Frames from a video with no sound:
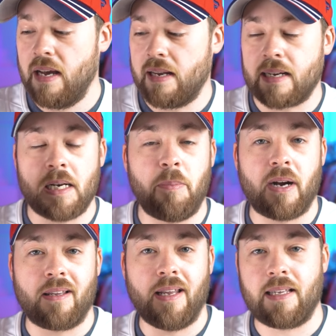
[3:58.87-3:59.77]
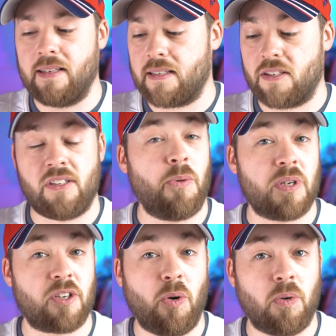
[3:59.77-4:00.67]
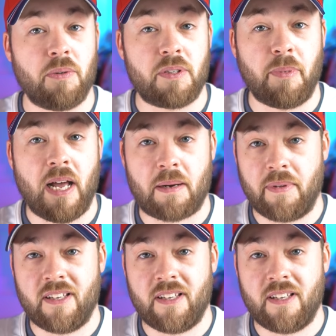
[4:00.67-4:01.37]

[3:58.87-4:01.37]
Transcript: And I got a puck like this. It wasn't gold, it was black,